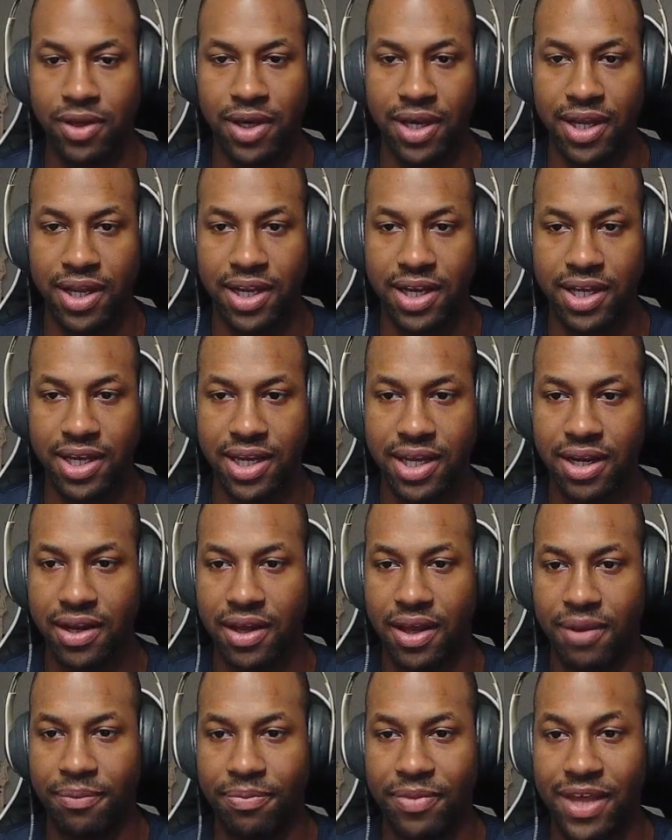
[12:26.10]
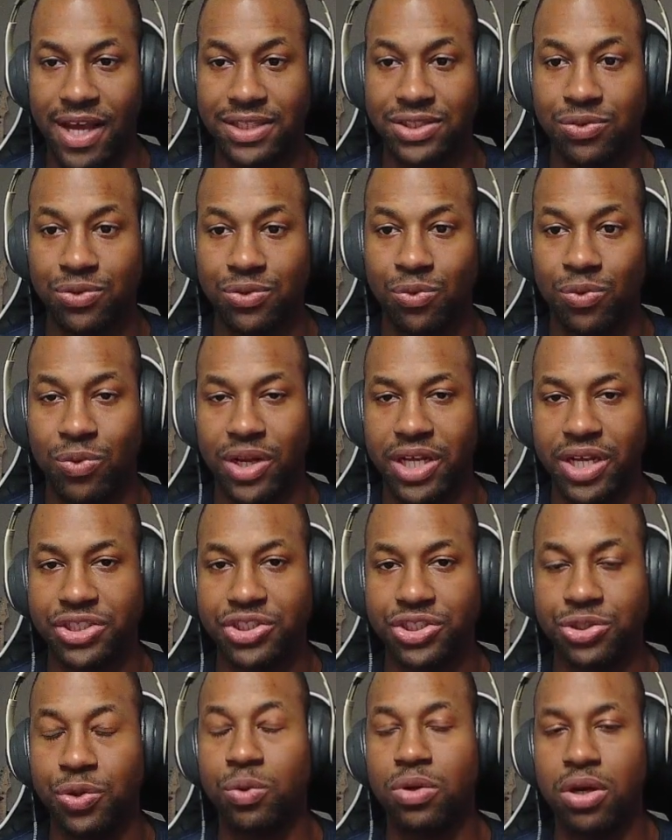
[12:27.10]
And again, that's one issue
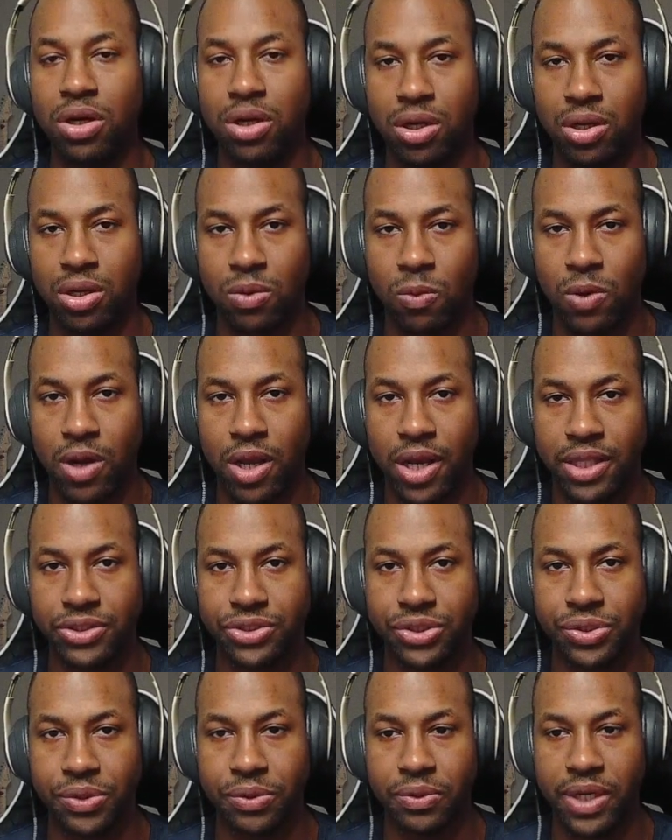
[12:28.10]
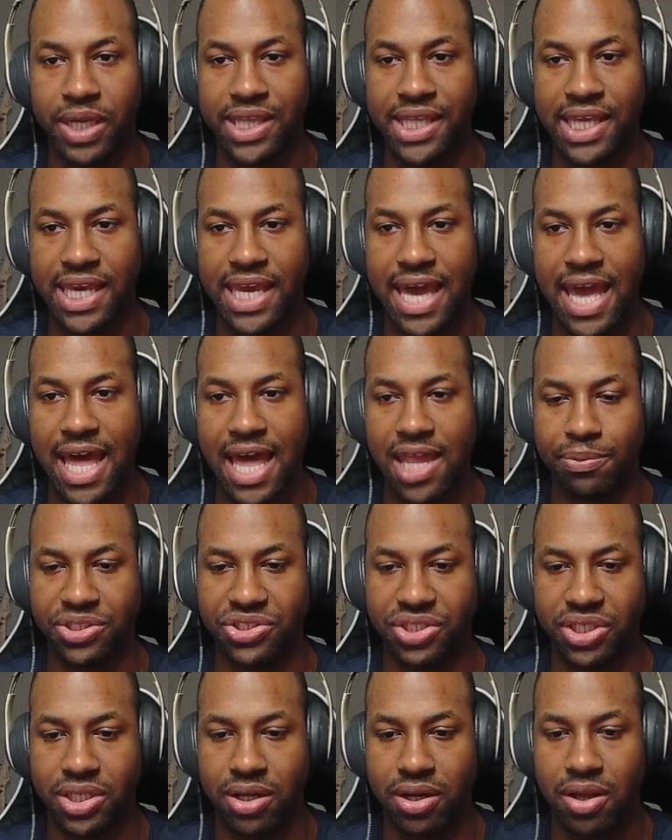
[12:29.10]
you could run into in the Kali
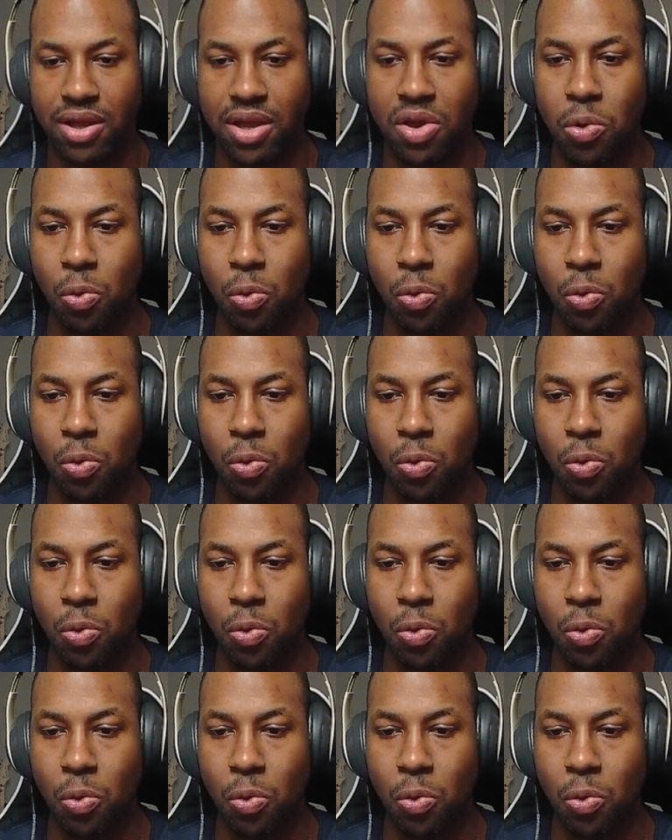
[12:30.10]
machine.